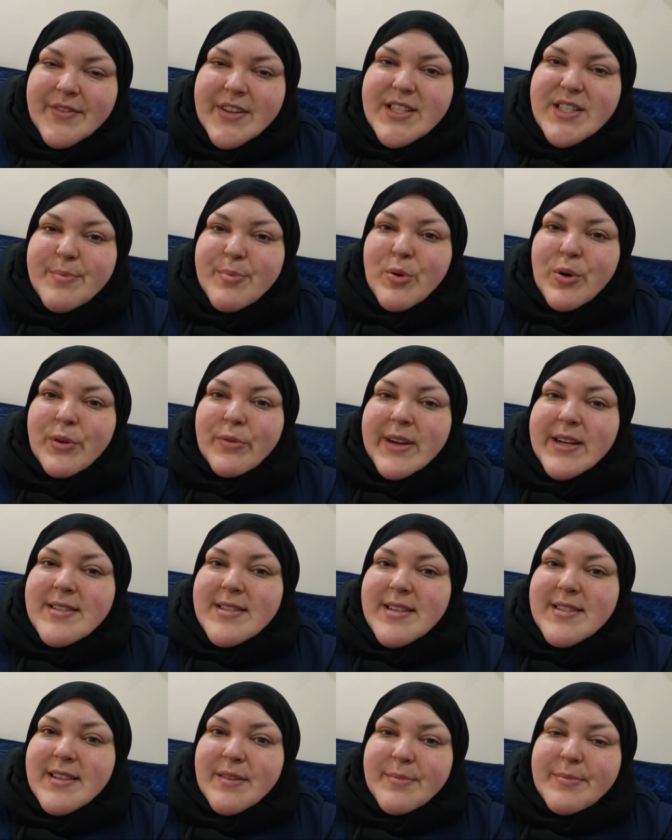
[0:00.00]
they support
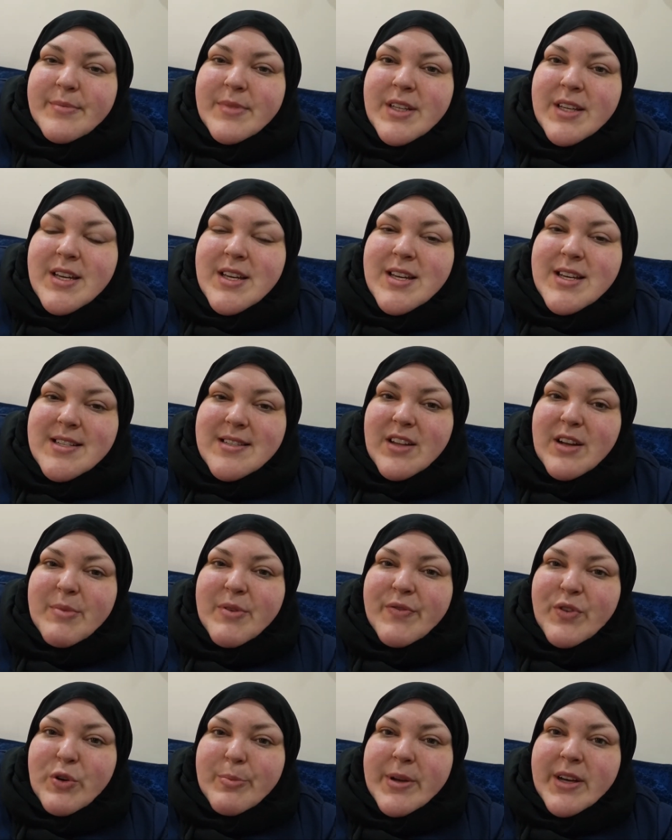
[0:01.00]
racism,
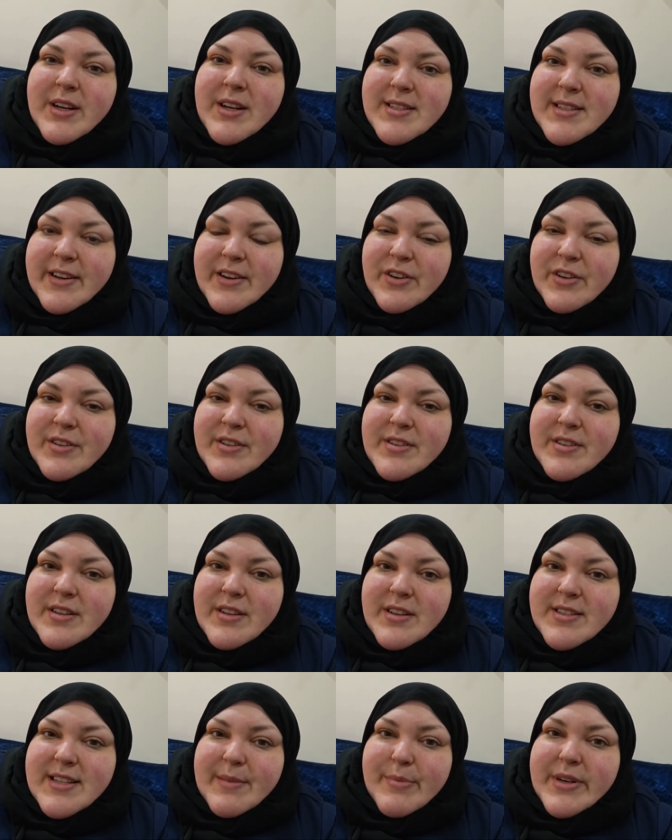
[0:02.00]
Islamophobia, because I heard
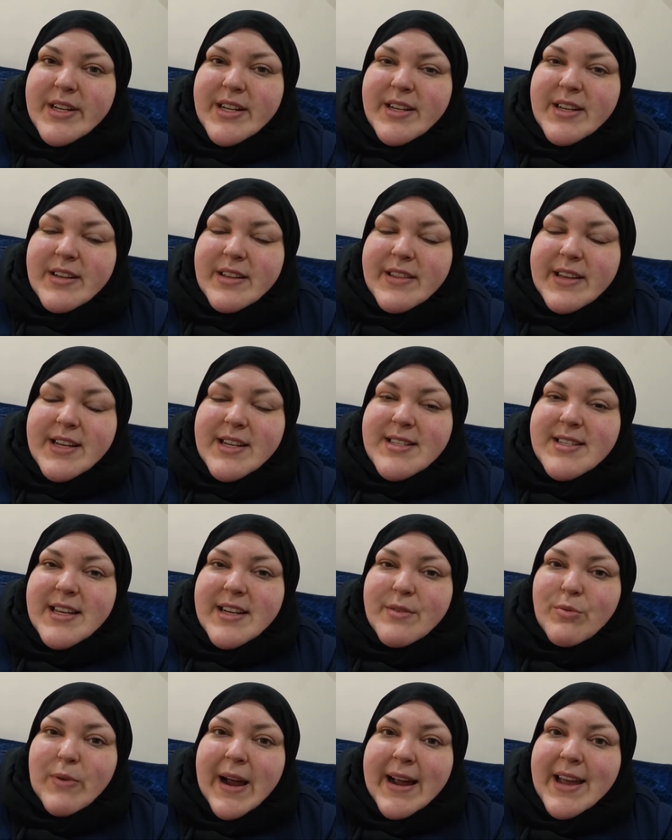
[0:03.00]
somebody that he
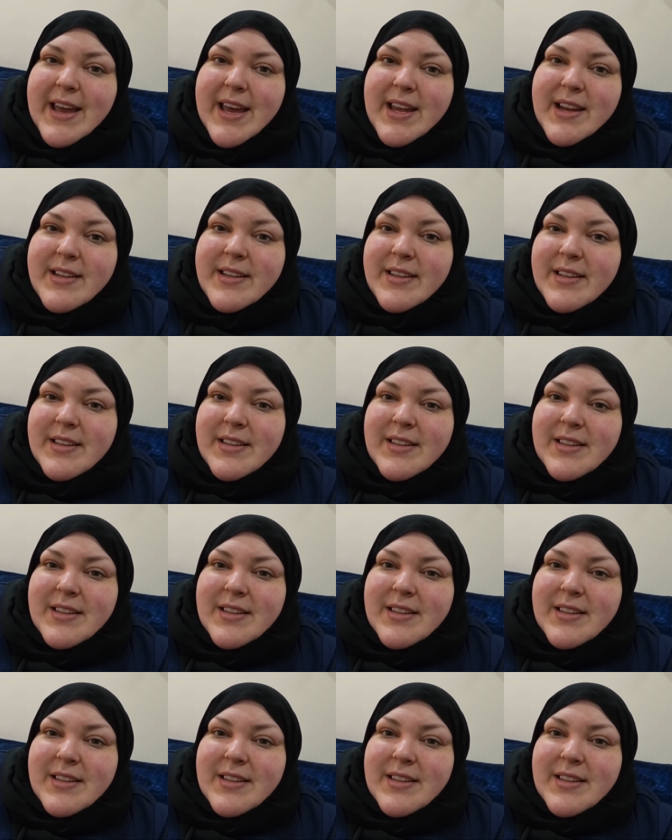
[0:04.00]
said raghead.